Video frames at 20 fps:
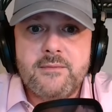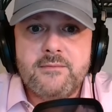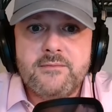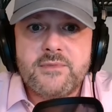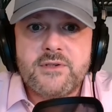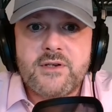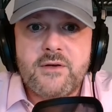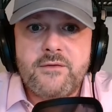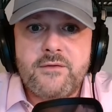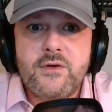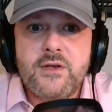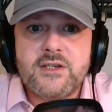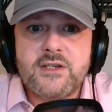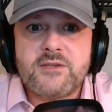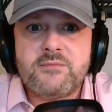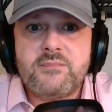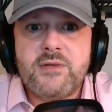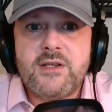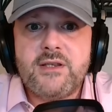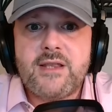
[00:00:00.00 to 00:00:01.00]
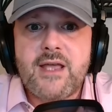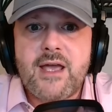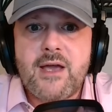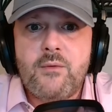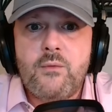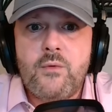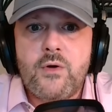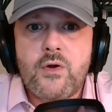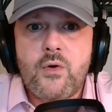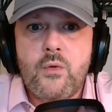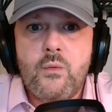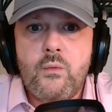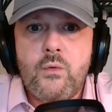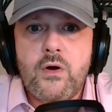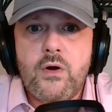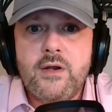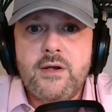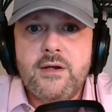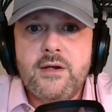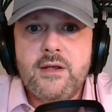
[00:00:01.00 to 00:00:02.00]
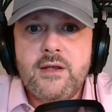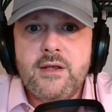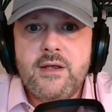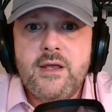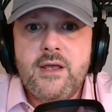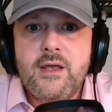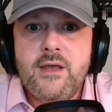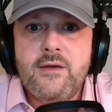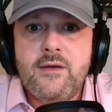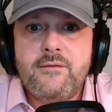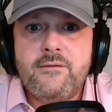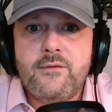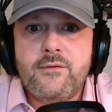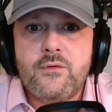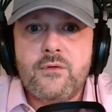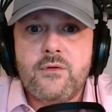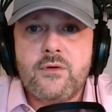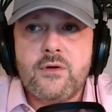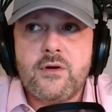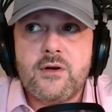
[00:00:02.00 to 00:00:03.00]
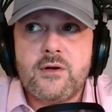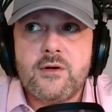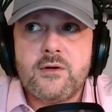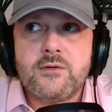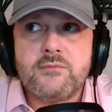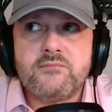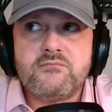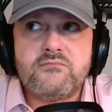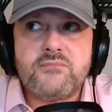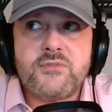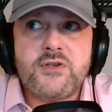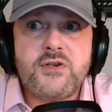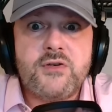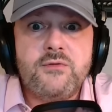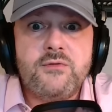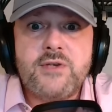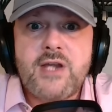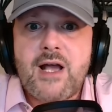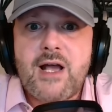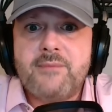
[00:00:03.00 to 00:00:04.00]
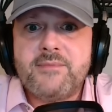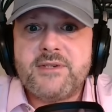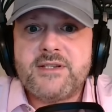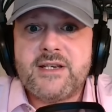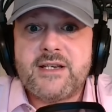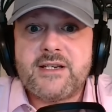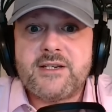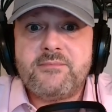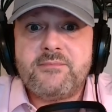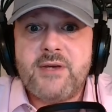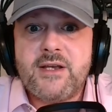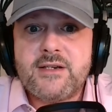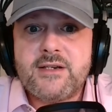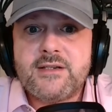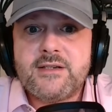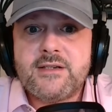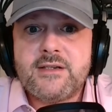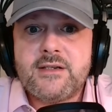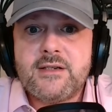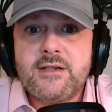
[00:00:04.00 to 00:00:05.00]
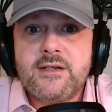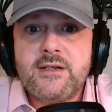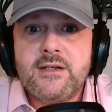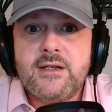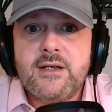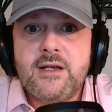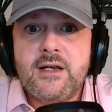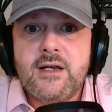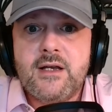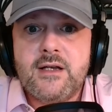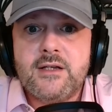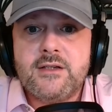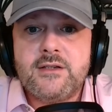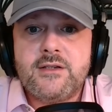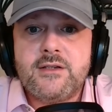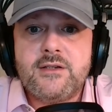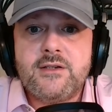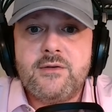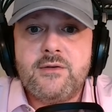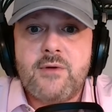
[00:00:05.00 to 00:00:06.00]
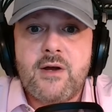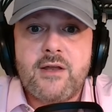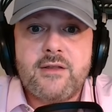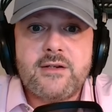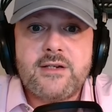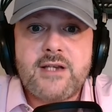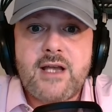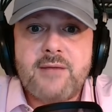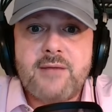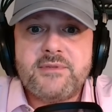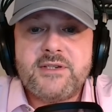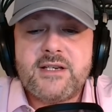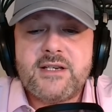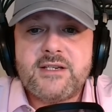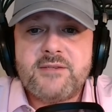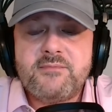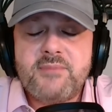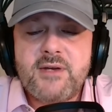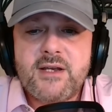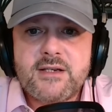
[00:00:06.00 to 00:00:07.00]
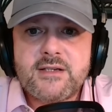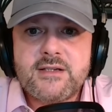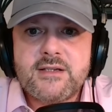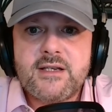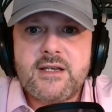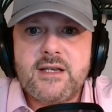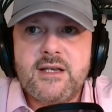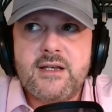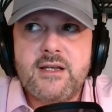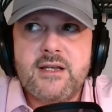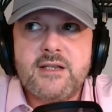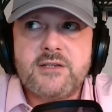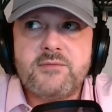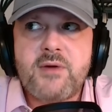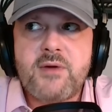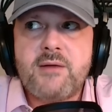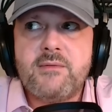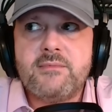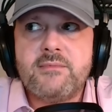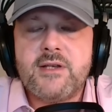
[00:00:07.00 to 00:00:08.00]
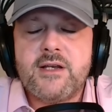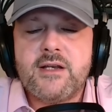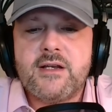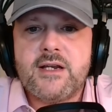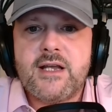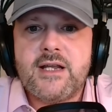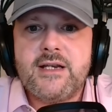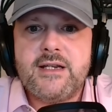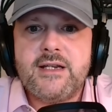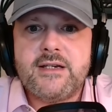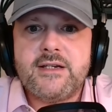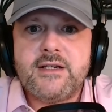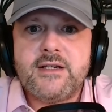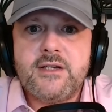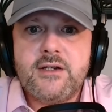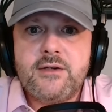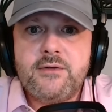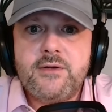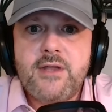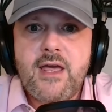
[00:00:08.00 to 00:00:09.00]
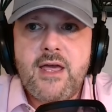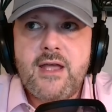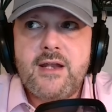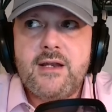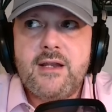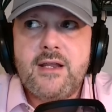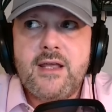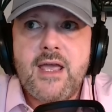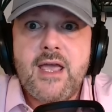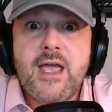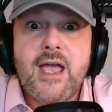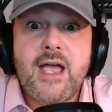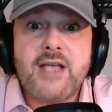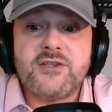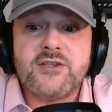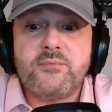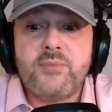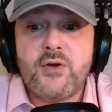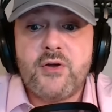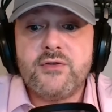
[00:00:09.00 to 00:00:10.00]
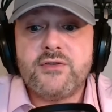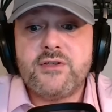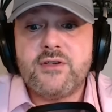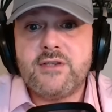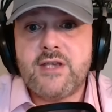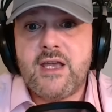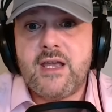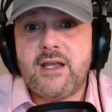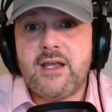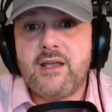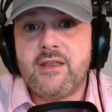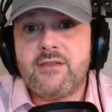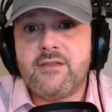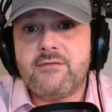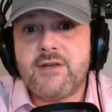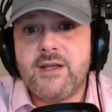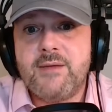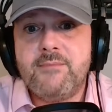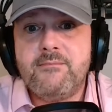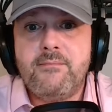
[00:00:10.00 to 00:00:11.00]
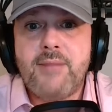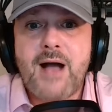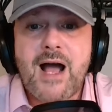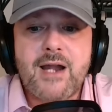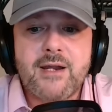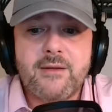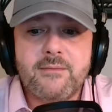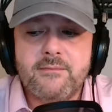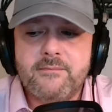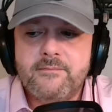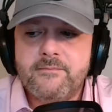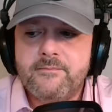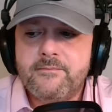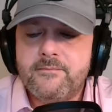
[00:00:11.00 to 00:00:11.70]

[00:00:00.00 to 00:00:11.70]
So if you can split that 101 for two top six picks, two other top six picks, it's probably a good idea to do that as opposed to taking three bottom